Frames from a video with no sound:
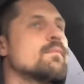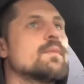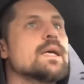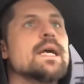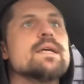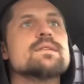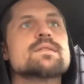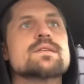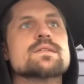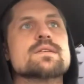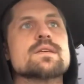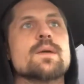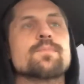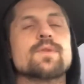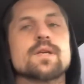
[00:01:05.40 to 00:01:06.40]
into
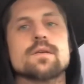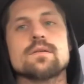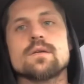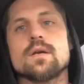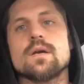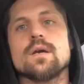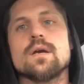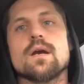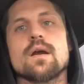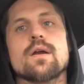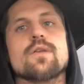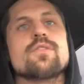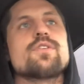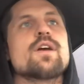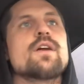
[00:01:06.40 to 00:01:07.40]
something.
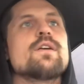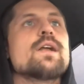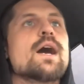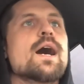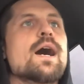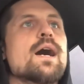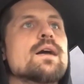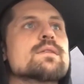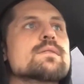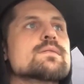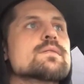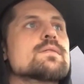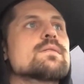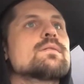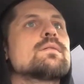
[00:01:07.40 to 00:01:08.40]
They're
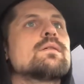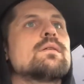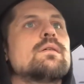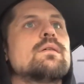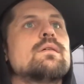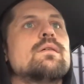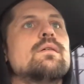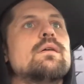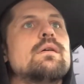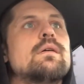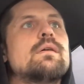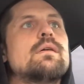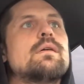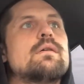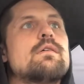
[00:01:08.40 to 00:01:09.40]
not
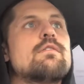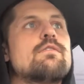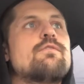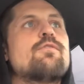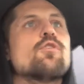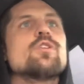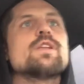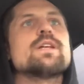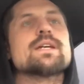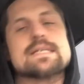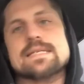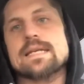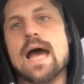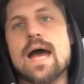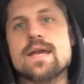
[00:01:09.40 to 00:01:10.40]
fully
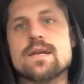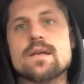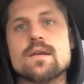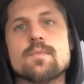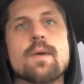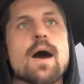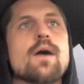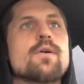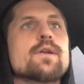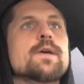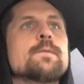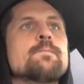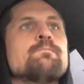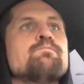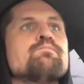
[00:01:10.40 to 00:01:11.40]
excited about
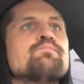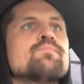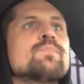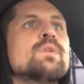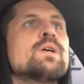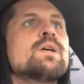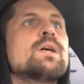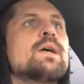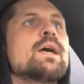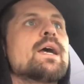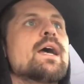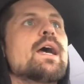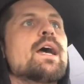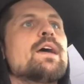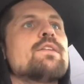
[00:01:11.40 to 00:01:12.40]
it.
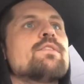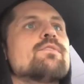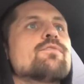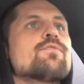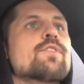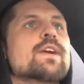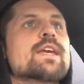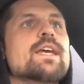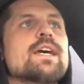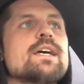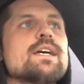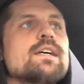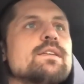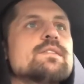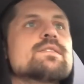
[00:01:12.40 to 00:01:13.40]
And for
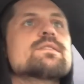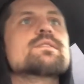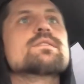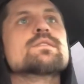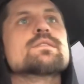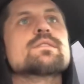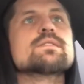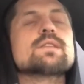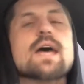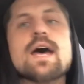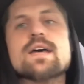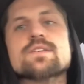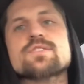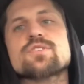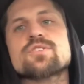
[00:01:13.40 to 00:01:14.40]
kids, that
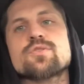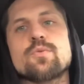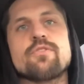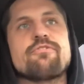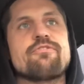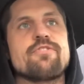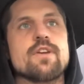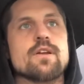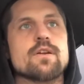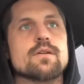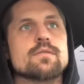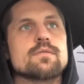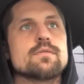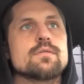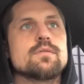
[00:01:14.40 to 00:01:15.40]
has to do with
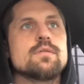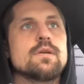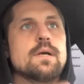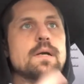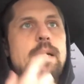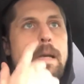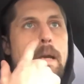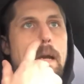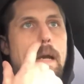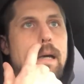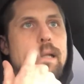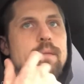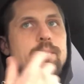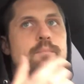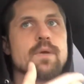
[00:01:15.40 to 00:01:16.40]
fear.
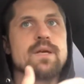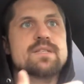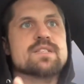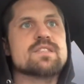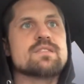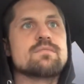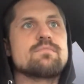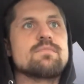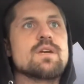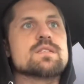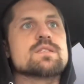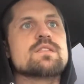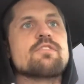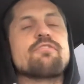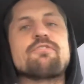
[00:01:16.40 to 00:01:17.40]
It's
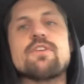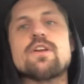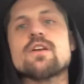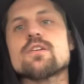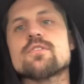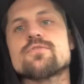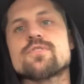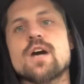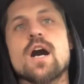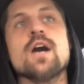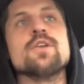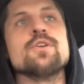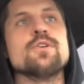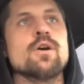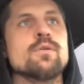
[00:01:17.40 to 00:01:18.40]
the fear of the
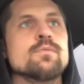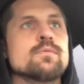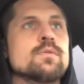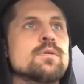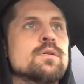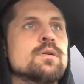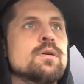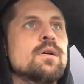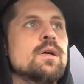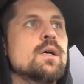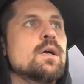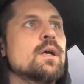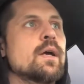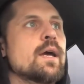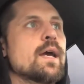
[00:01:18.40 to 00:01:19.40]
unknown.
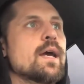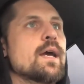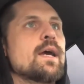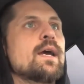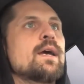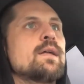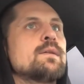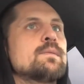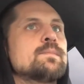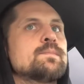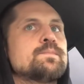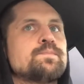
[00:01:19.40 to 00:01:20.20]
And